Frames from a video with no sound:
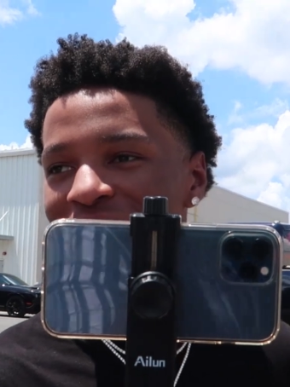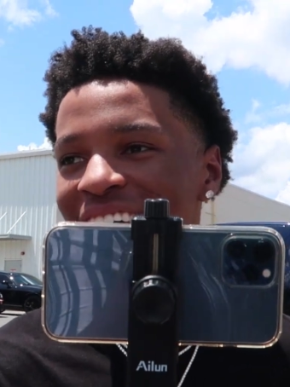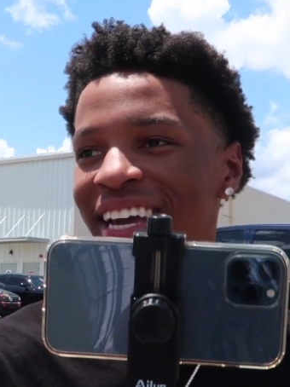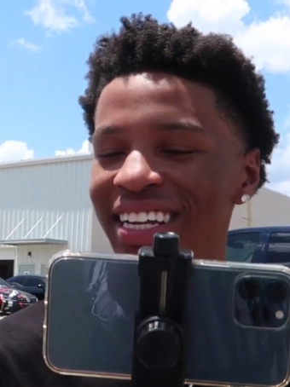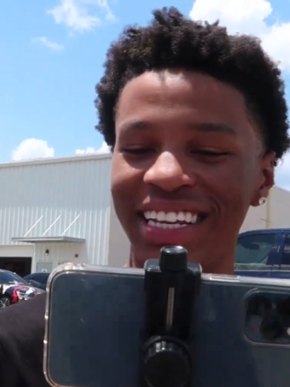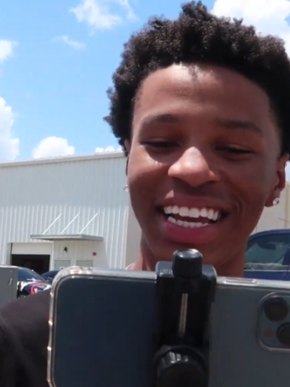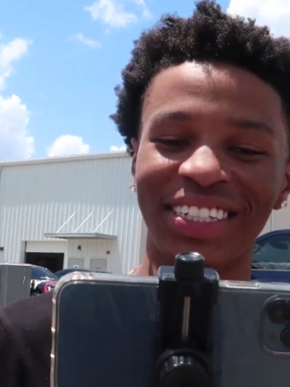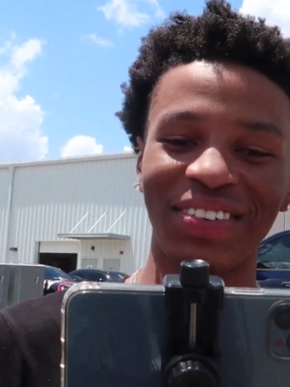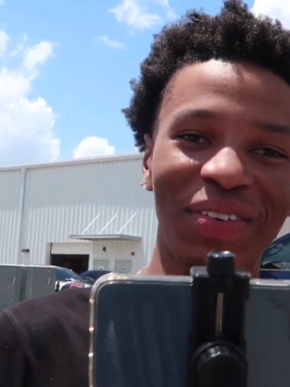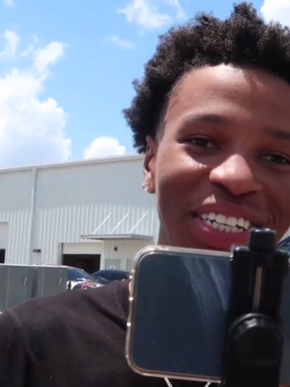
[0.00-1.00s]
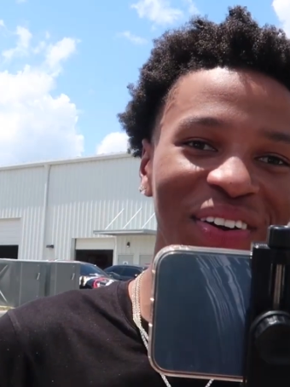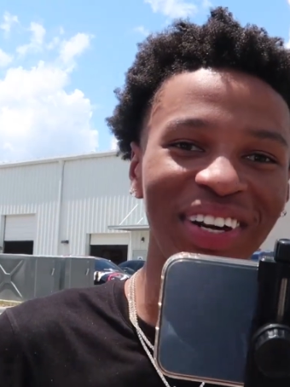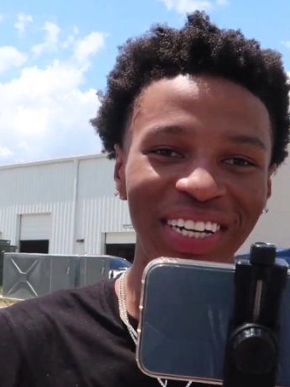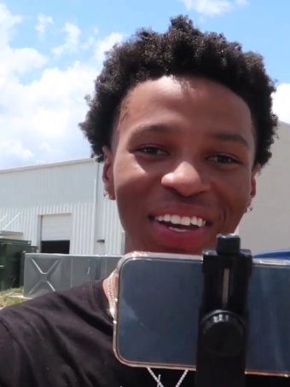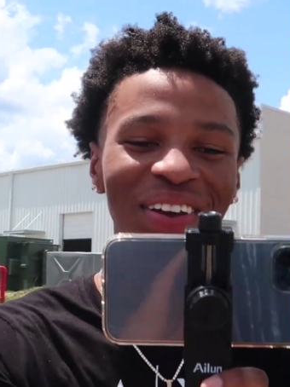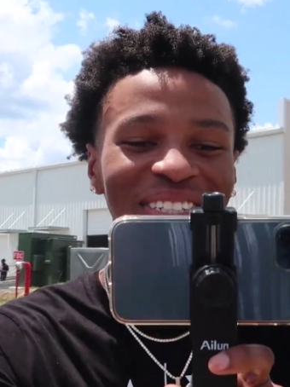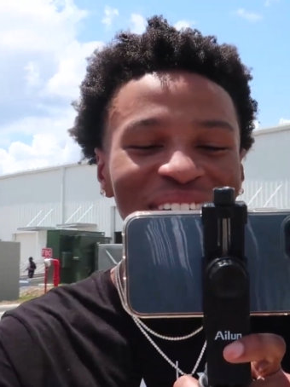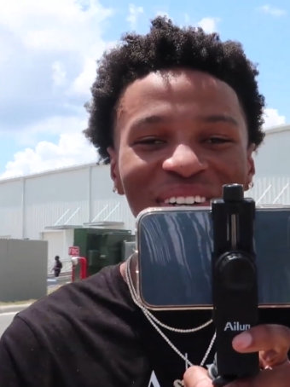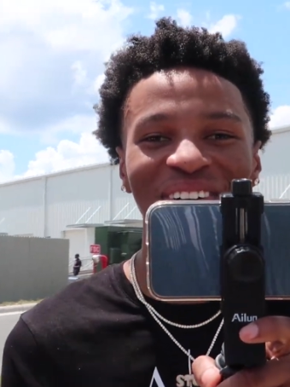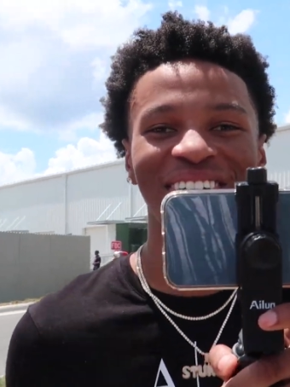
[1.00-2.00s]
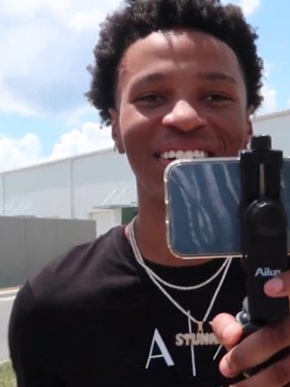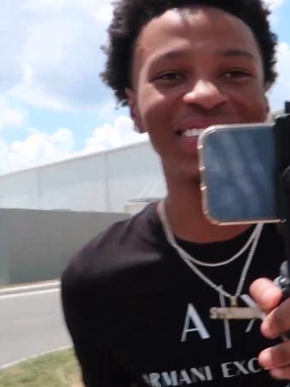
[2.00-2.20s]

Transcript: man. 15,000? What's, your YouTube?